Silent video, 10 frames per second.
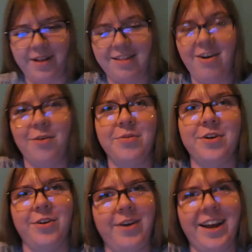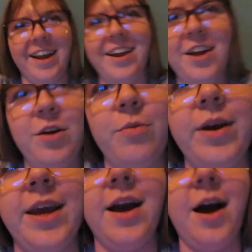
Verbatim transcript: That's all we're doing. We